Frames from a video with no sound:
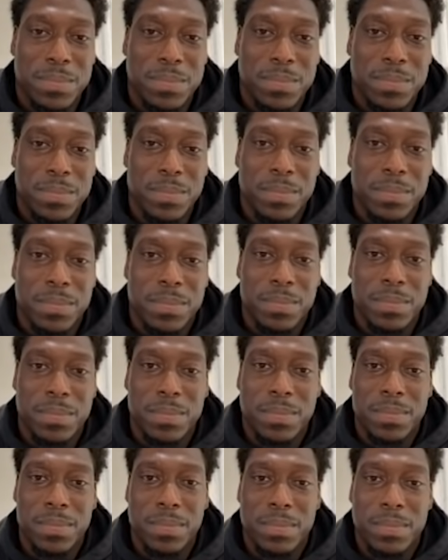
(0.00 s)

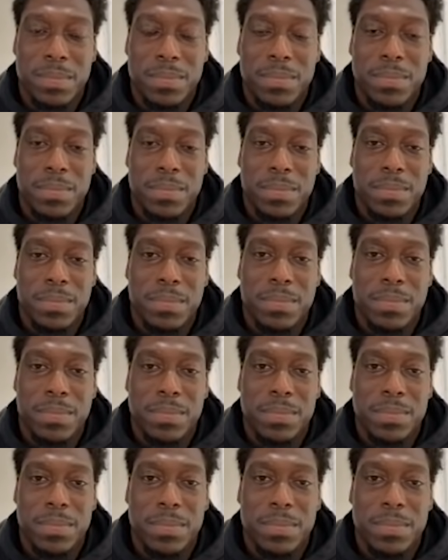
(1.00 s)

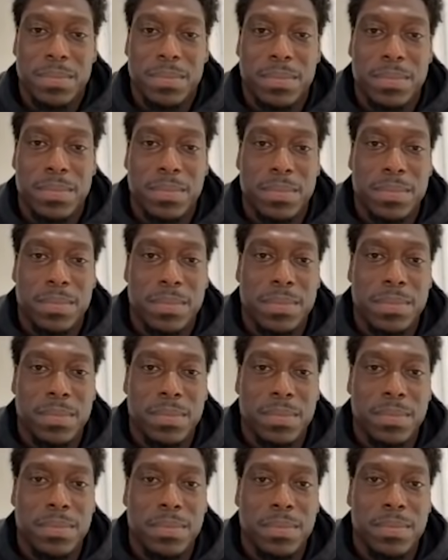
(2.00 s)

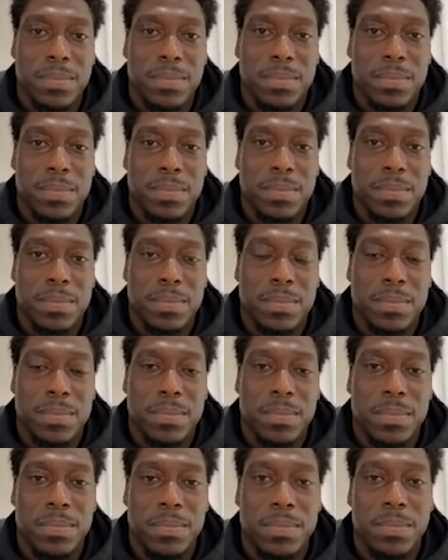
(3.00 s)

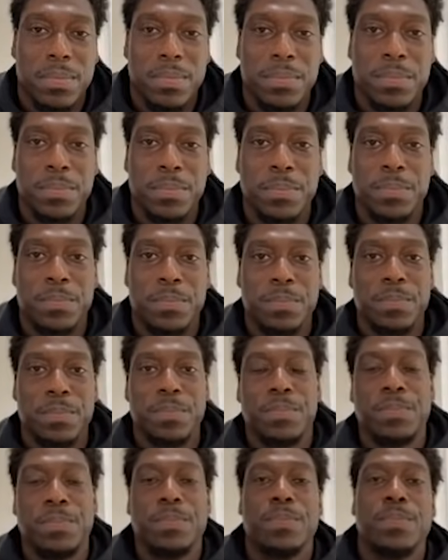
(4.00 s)

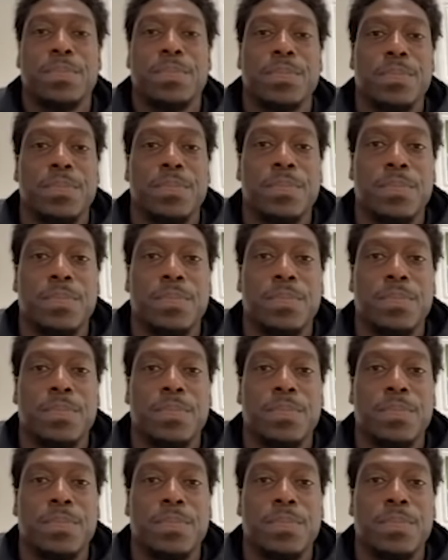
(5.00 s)
(not speaking)